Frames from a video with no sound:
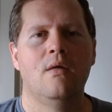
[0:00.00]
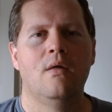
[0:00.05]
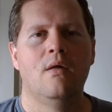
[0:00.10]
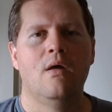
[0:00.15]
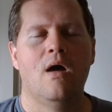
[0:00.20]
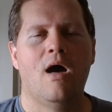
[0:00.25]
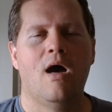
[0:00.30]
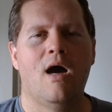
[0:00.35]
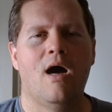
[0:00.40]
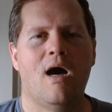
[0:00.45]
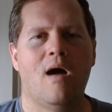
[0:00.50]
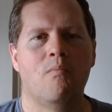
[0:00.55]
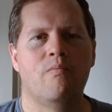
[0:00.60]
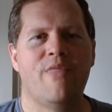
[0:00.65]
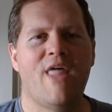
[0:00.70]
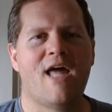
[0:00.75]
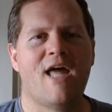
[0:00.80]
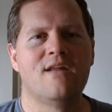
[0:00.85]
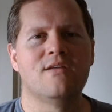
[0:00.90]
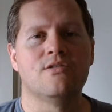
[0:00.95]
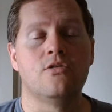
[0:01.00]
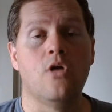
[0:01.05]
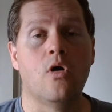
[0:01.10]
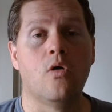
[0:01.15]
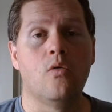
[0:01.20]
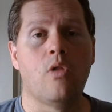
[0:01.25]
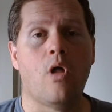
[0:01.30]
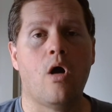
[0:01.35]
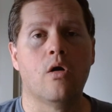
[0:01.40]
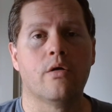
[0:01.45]
That is
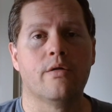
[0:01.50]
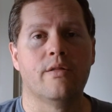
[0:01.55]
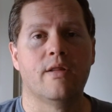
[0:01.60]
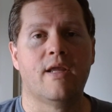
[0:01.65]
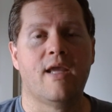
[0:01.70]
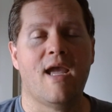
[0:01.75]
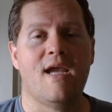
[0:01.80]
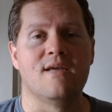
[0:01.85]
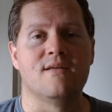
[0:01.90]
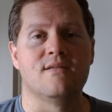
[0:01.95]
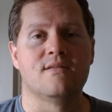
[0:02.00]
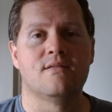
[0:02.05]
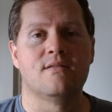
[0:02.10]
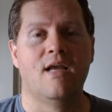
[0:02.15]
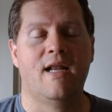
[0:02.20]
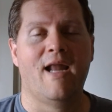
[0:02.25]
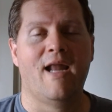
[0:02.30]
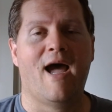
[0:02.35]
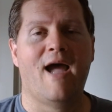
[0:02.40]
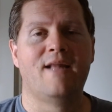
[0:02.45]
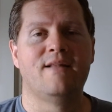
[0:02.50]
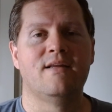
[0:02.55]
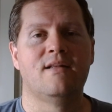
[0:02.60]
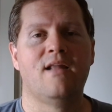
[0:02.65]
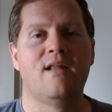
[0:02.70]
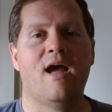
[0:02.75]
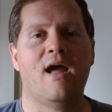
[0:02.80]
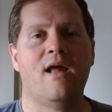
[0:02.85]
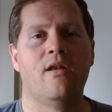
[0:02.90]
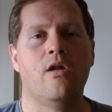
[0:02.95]
no longer the case, and I
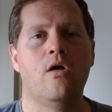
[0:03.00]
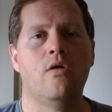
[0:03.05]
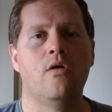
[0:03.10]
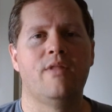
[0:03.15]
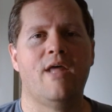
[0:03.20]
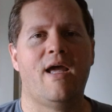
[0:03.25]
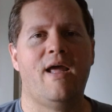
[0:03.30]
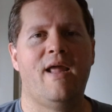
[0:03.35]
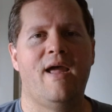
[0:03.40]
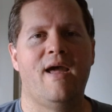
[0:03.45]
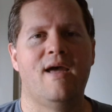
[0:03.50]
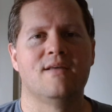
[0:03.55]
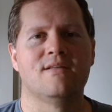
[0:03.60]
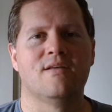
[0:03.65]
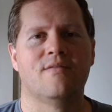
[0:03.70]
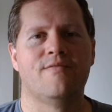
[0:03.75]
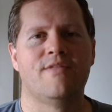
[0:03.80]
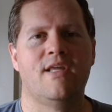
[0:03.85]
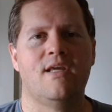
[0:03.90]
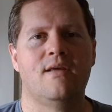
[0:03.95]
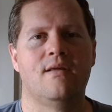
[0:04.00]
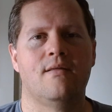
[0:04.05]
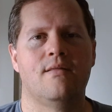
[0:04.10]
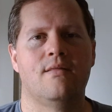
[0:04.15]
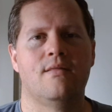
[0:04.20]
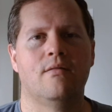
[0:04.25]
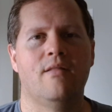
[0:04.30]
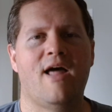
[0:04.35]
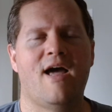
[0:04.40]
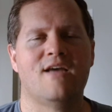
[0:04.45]
did not know that as of the
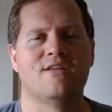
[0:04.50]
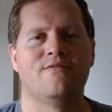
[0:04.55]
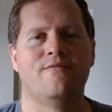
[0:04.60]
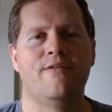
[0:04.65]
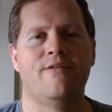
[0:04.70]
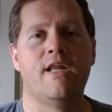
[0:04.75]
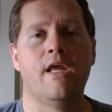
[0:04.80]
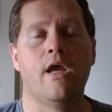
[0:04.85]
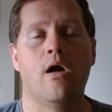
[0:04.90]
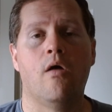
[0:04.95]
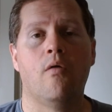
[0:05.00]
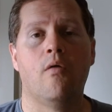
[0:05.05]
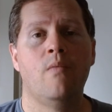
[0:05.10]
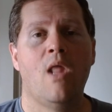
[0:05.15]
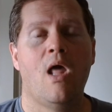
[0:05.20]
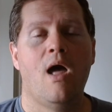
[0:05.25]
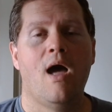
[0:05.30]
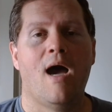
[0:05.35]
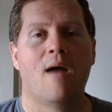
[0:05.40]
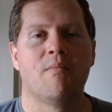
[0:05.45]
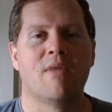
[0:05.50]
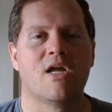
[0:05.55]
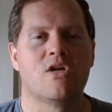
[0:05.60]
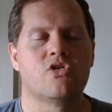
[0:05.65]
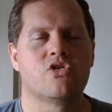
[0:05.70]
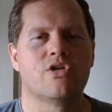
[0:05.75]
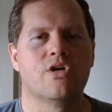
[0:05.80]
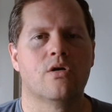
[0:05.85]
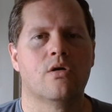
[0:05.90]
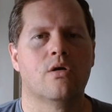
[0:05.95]
last video. I'm not
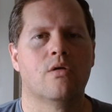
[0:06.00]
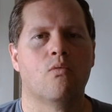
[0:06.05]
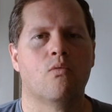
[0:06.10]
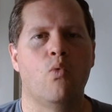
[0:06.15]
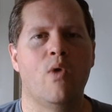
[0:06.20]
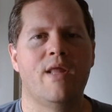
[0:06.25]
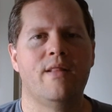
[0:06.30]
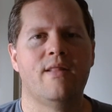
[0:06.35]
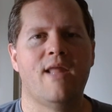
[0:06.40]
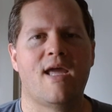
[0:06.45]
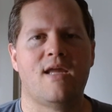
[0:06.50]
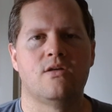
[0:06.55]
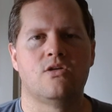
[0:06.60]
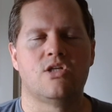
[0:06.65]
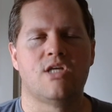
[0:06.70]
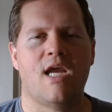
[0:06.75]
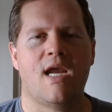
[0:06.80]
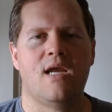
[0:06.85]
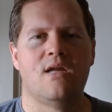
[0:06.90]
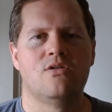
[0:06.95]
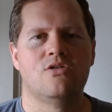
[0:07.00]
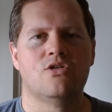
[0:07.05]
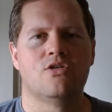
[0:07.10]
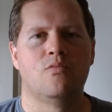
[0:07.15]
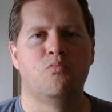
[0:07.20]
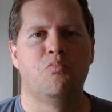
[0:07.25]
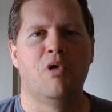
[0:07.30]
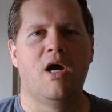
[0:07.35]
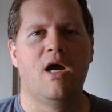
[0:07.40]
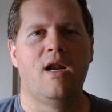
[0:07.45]
sure when that
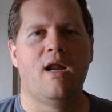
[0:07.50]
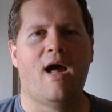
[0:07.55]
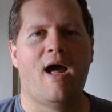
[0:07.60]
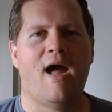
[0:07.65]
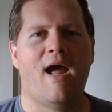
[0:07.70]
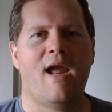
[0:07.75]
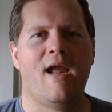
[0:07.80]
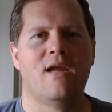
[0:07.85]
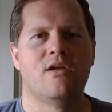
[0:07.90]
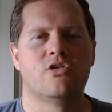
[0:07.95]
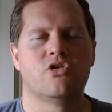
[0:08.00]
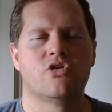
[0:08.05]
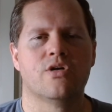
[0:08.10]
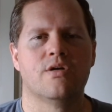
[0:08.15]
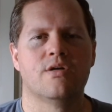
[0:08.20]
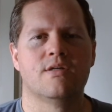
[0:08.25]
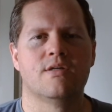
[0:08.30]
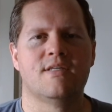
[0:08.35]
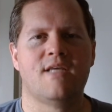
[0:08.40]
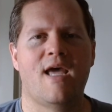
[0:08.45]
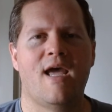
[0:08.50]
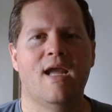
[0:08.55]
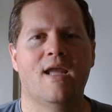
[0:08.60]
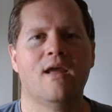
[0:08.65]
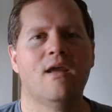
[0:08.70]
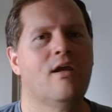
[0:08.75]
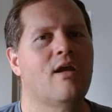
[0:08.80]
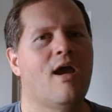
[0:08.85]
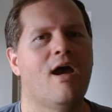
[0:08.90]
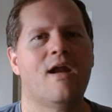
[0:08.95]
changed, but I sure as
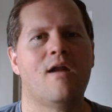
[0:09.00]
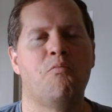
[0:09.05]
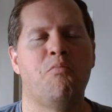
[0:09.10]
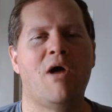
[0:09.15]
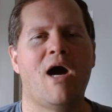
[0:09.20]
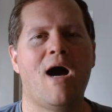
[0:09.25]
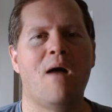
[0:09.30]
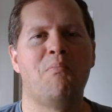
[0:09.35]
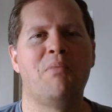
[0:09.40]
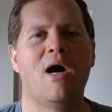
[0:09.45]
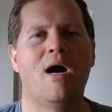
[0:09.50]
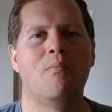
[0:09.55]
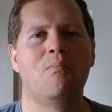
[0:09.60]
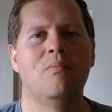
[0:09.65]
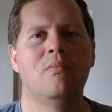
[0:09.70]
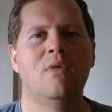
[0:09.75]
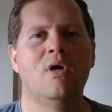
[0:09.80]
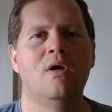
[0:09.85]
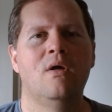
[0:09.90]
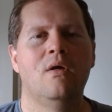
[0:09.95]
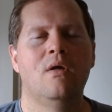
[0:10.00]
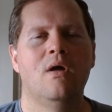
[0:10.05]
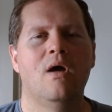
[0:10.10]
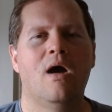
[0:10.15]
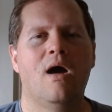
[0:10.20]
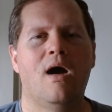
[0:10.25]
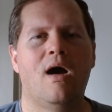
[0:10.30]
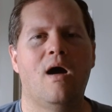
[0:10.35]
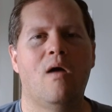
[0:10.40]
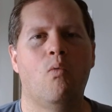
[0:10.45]
heck got a pop-up
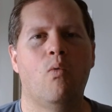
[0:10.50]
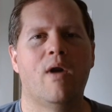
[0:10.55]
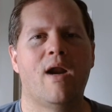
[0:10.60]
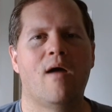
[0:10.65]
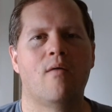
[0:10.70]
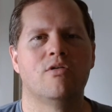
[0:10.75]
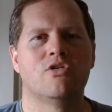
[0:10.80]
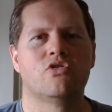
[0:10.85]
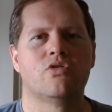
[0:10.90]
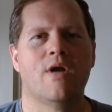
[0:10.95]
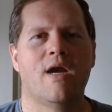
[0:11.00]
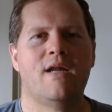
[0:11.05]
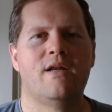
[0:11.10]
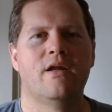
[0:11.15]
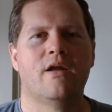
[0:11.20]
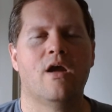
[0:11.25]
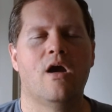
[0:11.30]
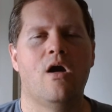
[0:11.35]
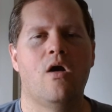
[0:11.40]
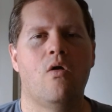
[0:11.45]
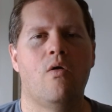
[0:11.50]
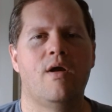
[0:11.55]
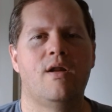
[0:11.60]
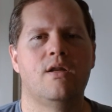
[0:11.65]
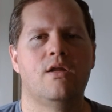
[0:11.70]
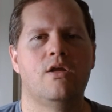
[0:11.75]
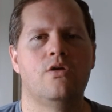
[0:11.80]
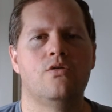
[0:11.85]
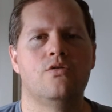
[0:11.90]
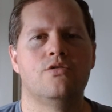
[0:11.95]
when I was trying to go
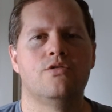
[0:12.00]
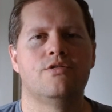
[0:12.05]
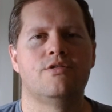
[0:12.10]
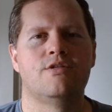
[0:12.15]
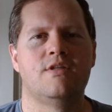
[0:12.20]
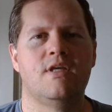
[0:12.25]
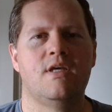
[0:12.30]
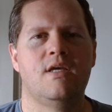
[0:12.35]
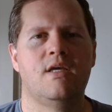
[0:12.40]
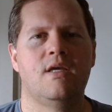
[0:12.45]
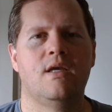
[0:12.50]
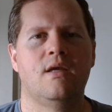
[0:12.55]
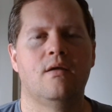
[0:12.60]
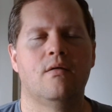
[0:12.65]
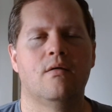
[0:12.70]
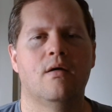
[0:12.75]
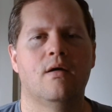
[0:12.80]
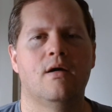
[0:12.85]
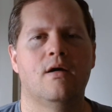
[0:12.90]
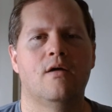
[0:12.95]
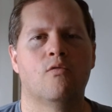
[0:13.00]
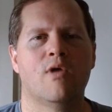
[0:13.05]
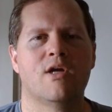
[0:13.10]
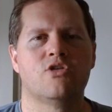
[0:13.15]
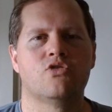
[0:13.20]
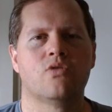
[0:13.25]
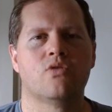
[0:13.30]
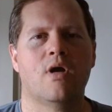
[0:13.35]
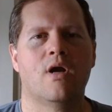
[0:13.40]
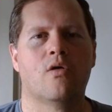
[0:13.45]
and use the
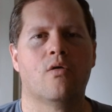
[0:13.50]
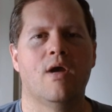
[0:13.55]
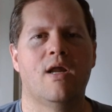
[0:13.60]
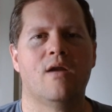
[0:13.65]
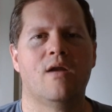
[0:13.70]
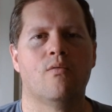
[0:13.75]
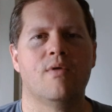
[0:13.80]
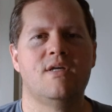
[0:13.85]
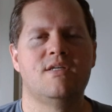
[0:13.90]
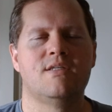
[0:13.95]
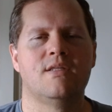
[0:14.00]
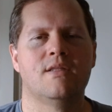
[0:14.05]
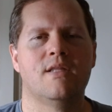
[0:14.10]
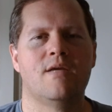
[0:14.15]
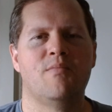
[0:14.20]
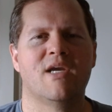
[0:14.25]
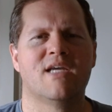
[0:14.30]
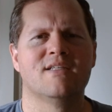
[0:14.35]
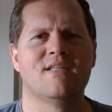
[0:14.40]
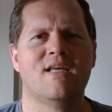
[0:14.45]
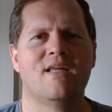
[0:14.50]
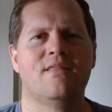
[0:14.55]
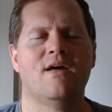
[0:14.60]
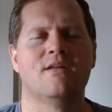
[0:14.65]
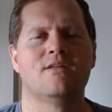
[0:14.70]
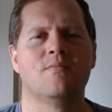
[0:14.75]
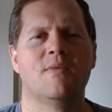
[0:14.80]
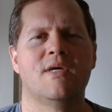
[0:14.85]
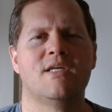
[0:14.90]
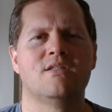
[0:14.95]
restaurant credit recently, because I
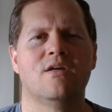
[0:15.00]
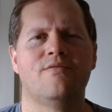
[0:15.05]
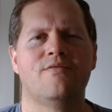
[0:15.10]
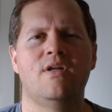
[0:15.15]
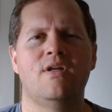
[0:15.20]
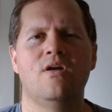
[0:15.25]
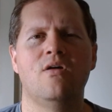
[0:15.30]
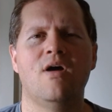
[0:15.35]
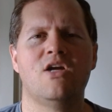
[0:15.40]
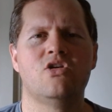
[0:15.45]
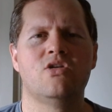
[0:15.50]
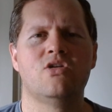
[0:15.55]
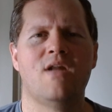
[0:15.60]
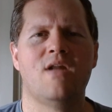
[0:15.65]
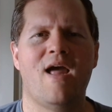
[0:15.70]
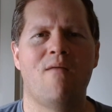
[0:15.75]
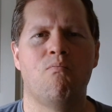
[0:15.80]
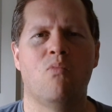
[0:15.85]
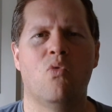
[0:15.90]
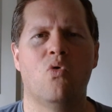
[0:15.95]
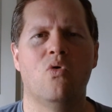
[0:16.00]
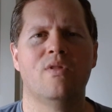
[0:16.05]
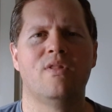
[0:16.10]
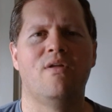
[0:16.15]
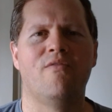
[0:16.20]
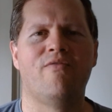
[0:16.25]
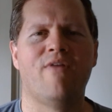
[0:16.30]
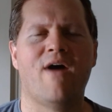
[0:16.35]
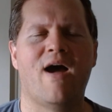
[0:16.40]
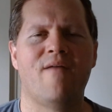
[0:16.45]
thought to myself, I should have more
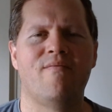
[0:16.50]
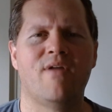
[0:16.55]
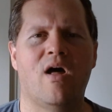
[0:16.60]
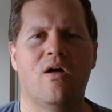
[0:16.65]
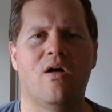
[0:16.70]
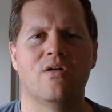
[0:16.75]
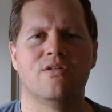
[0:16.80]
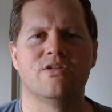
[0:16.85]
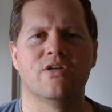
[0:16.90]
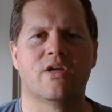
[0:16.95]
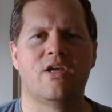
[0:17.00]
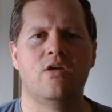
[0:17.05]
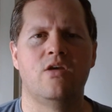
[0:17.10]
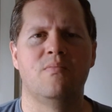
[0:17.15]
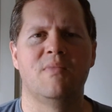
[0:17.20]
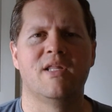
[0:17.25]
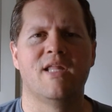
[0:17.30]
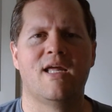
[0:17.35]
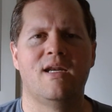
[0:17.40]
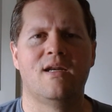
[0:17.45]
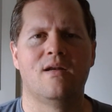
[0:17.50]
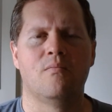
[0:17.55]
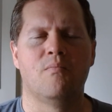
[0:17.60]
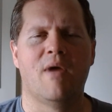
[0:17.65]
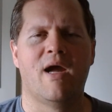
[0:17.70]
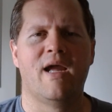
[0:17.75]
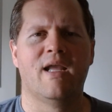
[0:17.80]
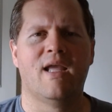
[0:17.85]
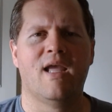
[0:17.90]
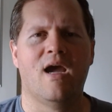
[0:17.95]
than $5 accumulated in
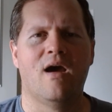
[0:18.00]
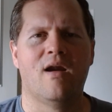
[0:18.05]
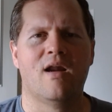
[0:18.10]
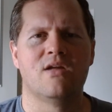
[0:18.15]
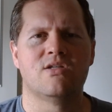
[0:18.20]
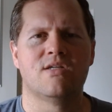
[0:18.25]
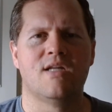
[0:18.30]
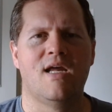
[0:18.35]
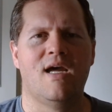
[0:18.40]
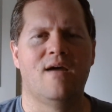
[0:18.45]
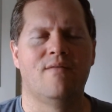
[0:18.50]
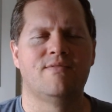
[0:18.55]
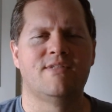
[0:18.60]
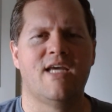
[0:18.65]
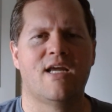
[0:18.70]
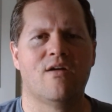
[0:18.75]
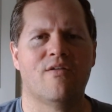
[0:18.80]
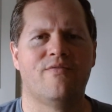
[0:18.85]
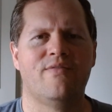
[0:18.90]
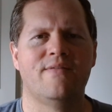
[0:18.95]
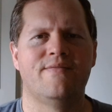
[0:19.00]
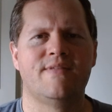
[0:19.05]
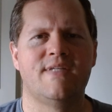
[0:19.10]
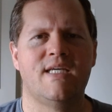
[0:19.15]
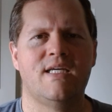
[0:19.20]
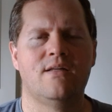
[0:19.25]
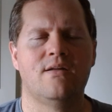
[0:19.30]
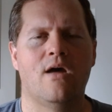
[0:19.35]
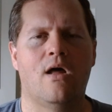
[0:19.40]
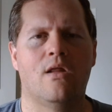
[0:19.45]
my account. I should have $10 or
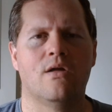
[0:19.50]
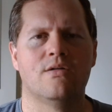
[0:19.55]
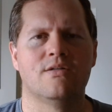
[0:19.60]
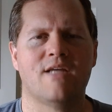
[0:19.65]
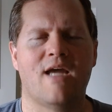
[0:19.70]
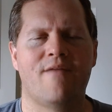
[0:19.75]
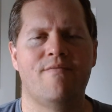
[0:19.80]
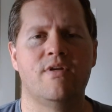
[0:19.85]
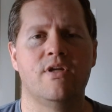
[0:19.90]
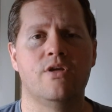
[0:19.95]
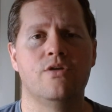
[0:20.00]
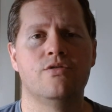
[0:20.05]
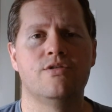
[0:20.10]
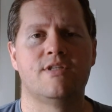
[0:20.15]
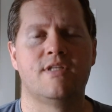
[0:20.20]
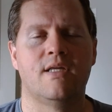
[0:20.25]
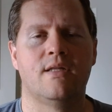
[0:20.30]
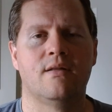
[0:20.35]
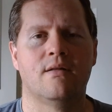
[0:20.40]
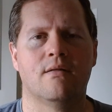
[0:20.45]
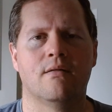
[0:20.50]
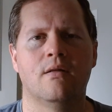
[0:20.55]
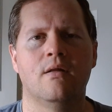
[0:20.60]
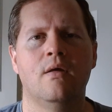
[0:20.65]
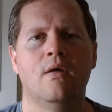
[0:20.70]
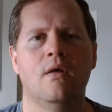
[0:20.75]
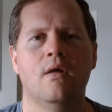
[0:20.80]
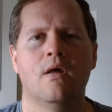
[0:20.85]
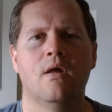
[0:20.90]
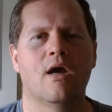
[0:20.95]
$15. I haven't used it in
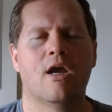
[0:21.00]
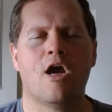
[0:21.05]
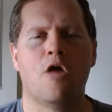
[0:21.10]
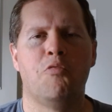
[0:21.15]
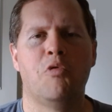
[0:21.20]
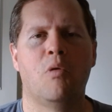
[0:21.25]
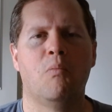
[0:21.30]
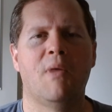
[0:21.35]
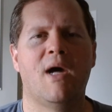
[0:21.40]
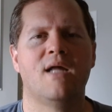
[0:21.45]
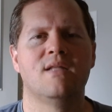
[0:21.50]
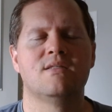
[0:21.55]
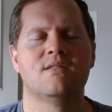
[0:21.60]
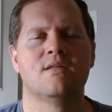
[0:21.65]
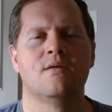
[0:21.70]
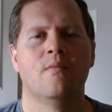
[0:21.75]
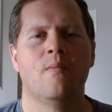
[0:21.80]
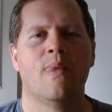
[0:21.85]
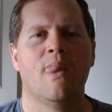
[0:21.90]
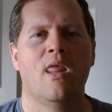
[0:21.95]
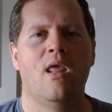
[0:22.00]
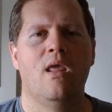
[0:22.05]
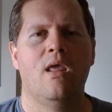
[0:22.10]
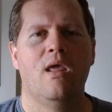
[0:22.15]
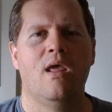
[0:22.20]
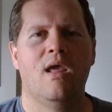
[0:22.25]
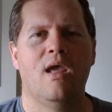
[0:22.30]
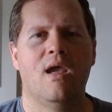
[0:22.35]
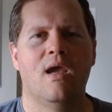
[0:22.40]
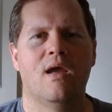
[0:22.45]
a couple of months.
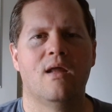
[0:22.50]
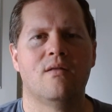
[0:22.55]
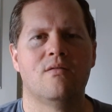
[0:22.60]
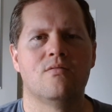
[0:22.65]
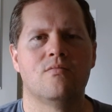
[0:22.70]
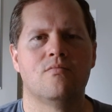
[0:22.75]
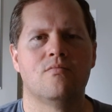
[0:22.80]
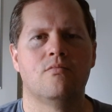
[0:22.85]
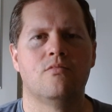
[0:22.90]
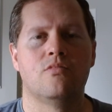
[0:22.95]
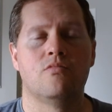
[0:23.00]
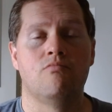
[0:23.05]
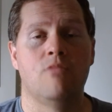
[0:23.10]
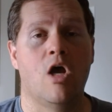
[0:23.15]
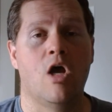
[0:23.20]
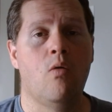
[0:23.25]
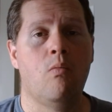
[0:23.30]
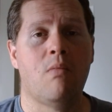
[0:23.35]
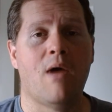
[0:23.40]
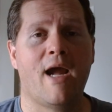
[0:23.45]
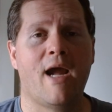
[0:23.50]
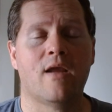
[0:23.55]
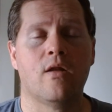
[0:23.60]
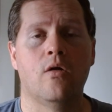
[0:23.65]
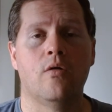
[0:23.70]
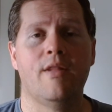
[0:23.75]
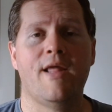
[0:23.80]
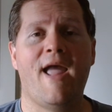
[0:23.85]
And nope, I could only